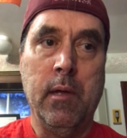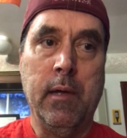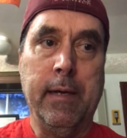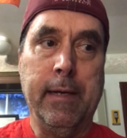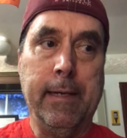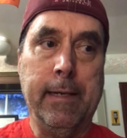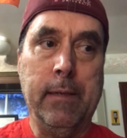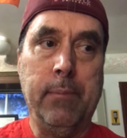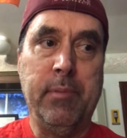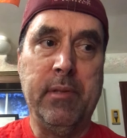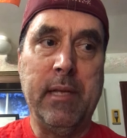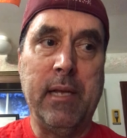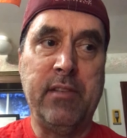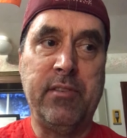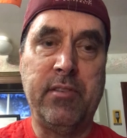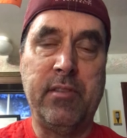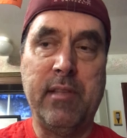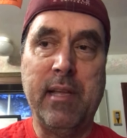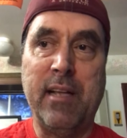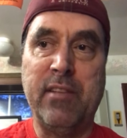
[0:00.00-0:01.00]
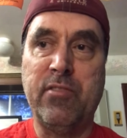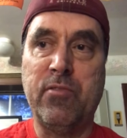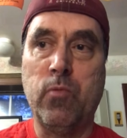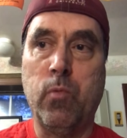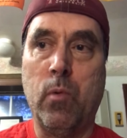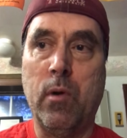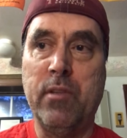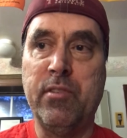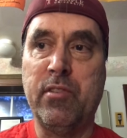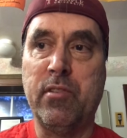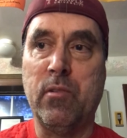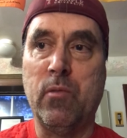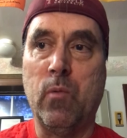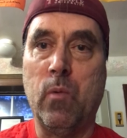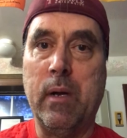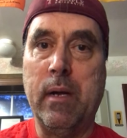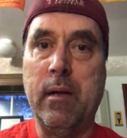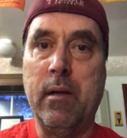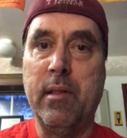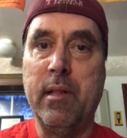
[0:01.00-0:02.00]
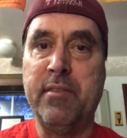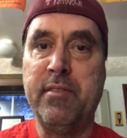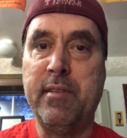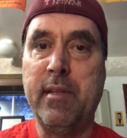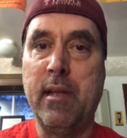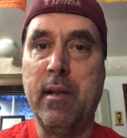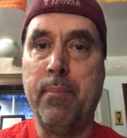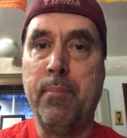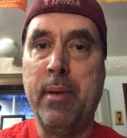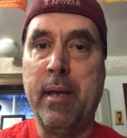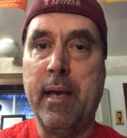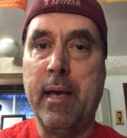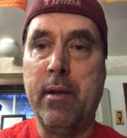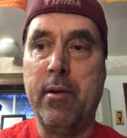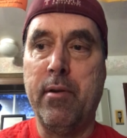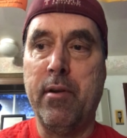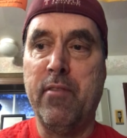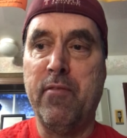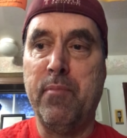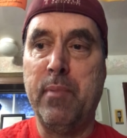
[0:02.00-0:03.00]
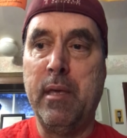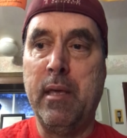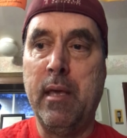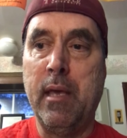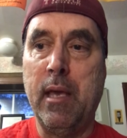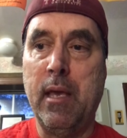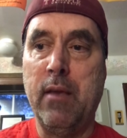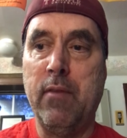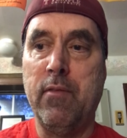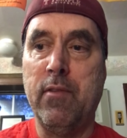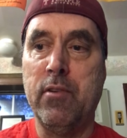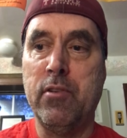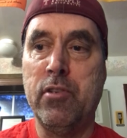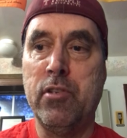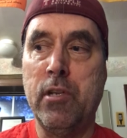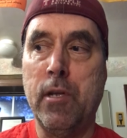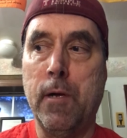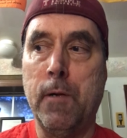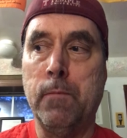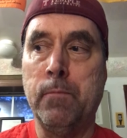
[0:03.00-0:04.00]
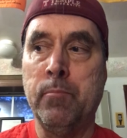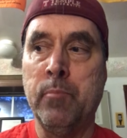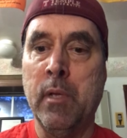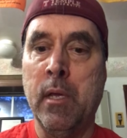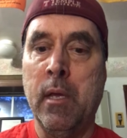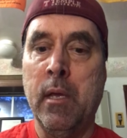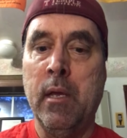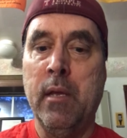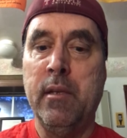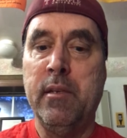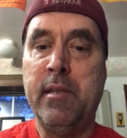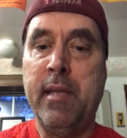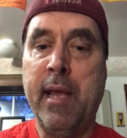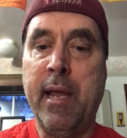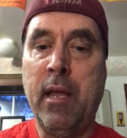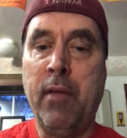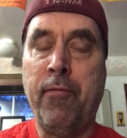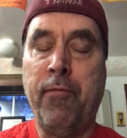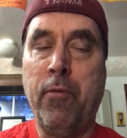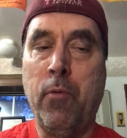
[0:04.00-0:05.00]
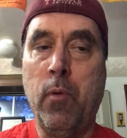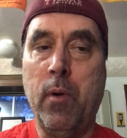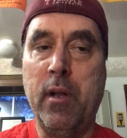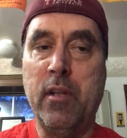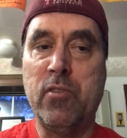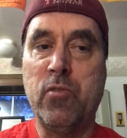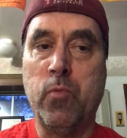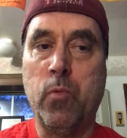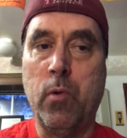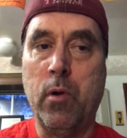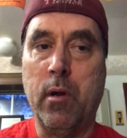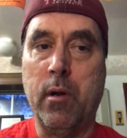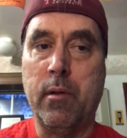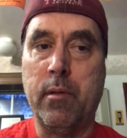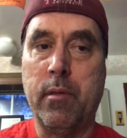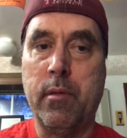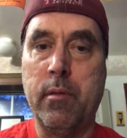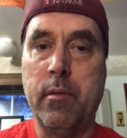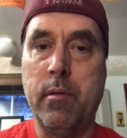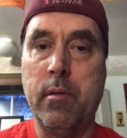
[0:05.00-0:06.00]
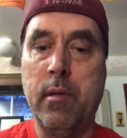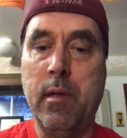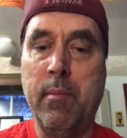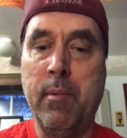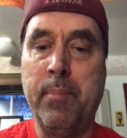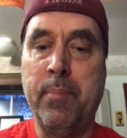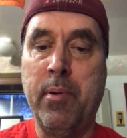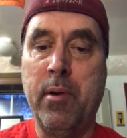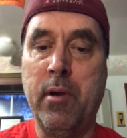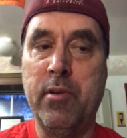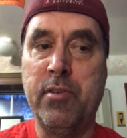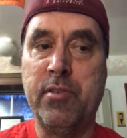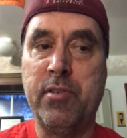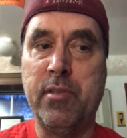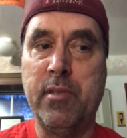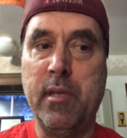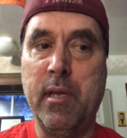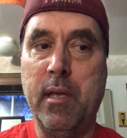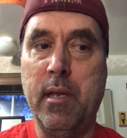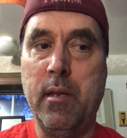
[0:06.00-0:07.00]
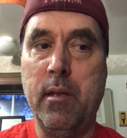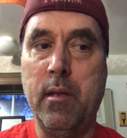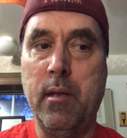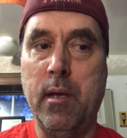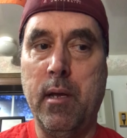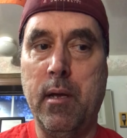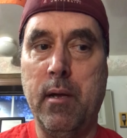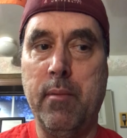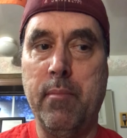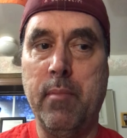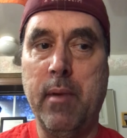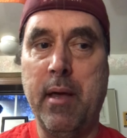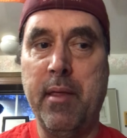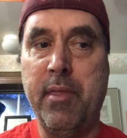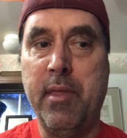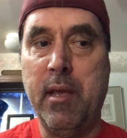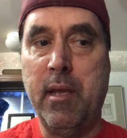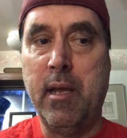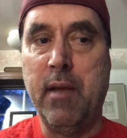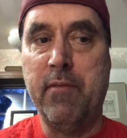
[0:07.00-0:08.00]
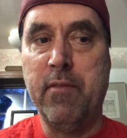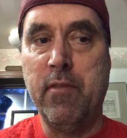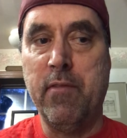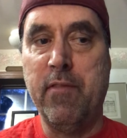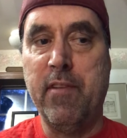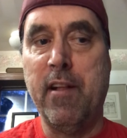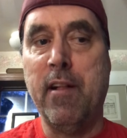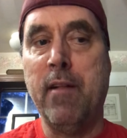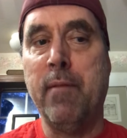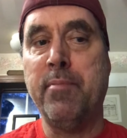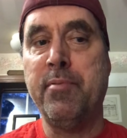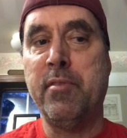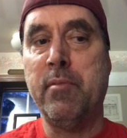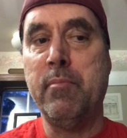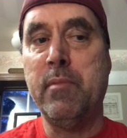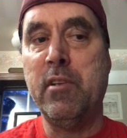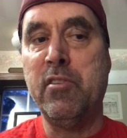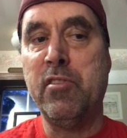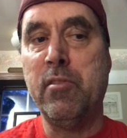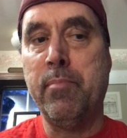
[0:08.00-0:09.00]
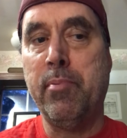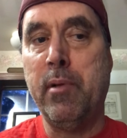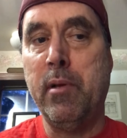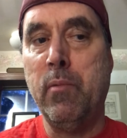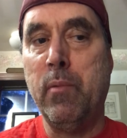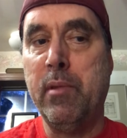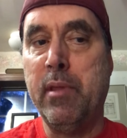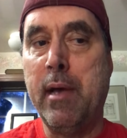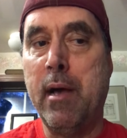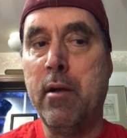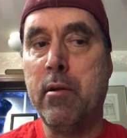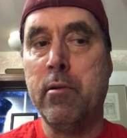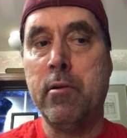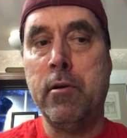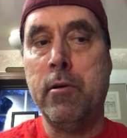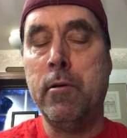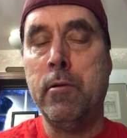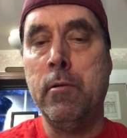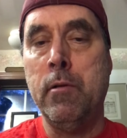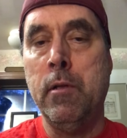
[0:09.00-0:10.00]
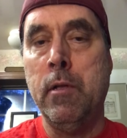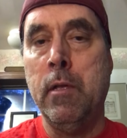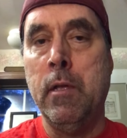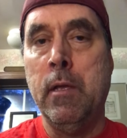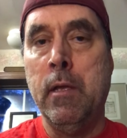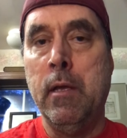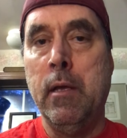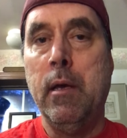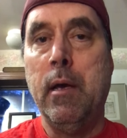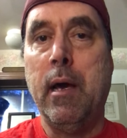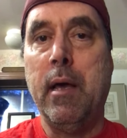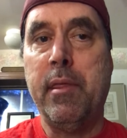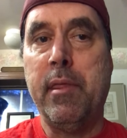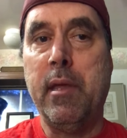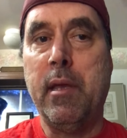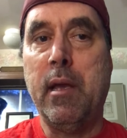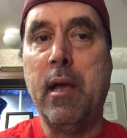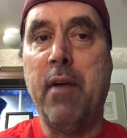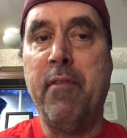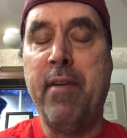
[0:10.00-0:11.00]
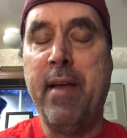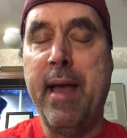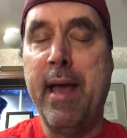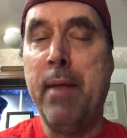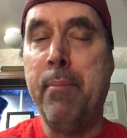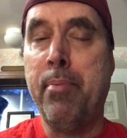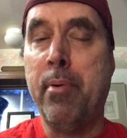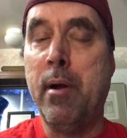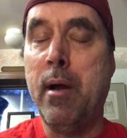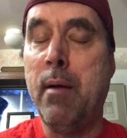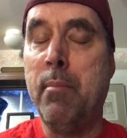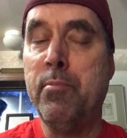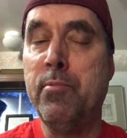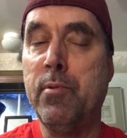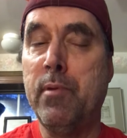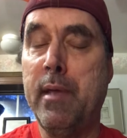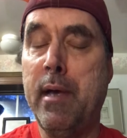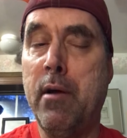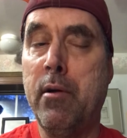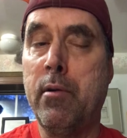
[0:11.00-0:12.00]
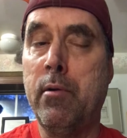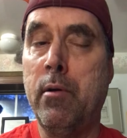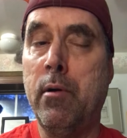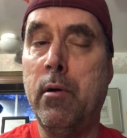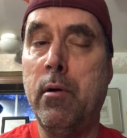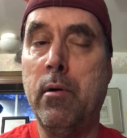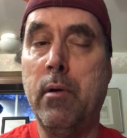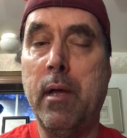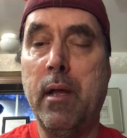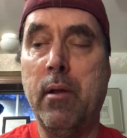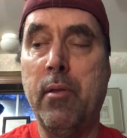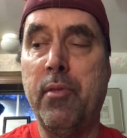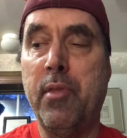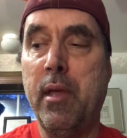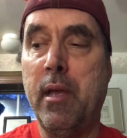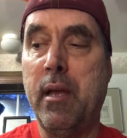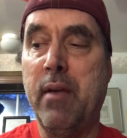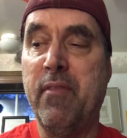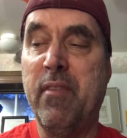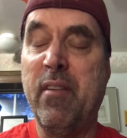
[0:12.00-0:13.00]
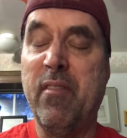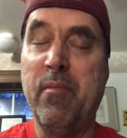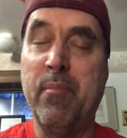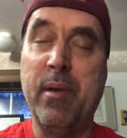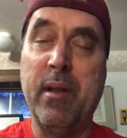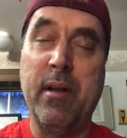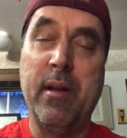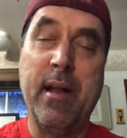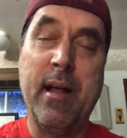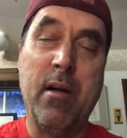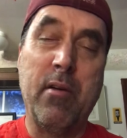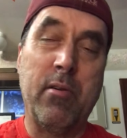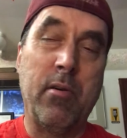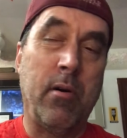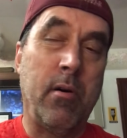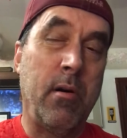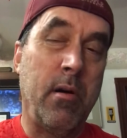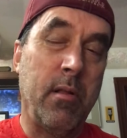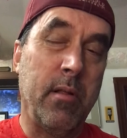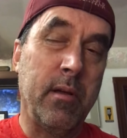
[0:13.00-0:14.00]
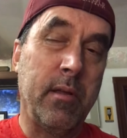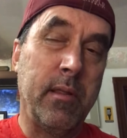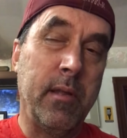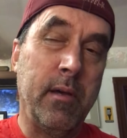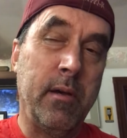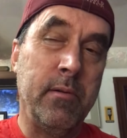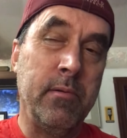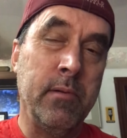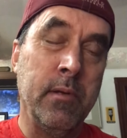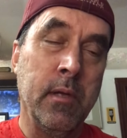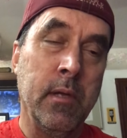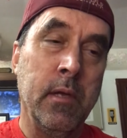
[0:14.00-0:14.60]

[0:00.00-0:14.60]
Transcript: Uh, but that's that's once in a while. That's not a pattern of behavior. So take it for what it's worth. I'm a person that um, I think I've developed some discipline with alcohol. I think I've had problems with alcohol. I don't think I've ever been an alcoholic though.